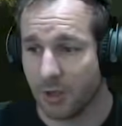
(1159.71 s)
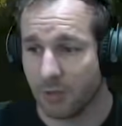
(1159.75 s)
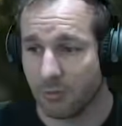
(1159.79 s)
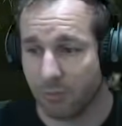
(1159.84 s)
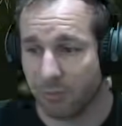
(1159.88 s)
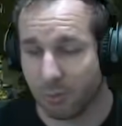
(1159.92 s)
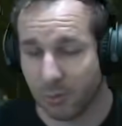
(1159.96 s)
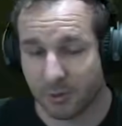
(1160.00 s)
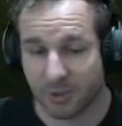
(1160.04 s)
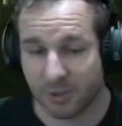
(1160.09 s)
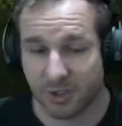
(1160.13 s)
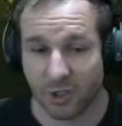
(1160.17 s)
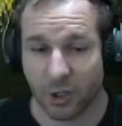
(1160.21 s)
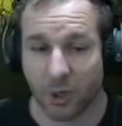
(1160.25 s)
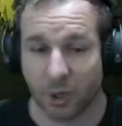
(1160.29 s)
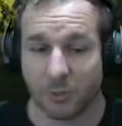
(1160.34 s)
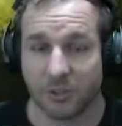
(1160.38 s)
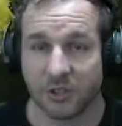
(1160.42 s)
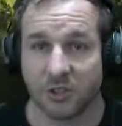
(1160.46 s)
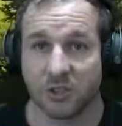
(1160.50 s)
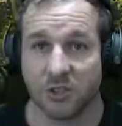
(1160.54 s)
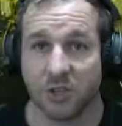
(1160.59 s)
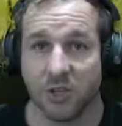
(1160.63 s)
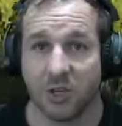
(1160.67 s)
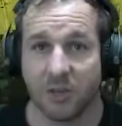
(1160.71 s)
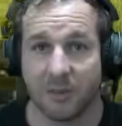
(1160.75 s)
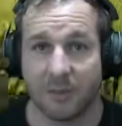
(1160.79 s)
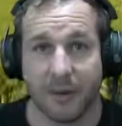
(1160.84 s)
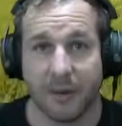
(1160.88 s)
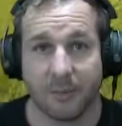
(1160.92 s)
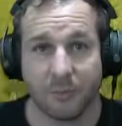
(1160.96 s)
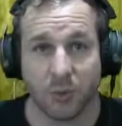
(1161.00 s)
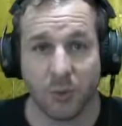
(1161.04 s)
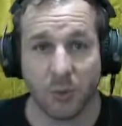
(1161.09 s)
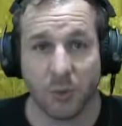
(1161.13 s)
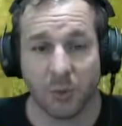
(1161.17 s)
pretty much the opposite side of the map
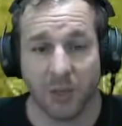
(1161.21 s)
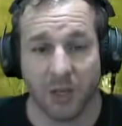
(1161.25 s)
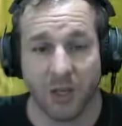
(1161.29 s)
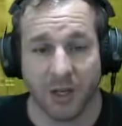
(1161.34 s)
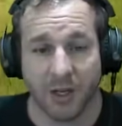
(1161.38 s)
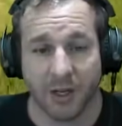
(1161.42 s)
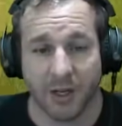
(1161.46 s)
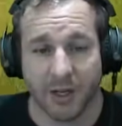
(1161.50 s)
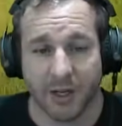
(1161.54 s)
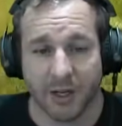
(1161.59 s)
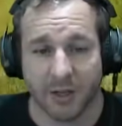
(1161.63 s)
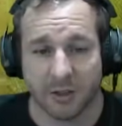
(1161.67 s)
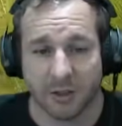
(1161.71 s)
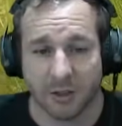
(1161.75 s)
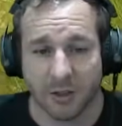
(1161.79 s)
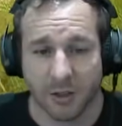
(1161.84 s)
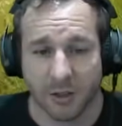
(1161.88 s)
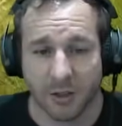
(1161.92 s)
to where we are now.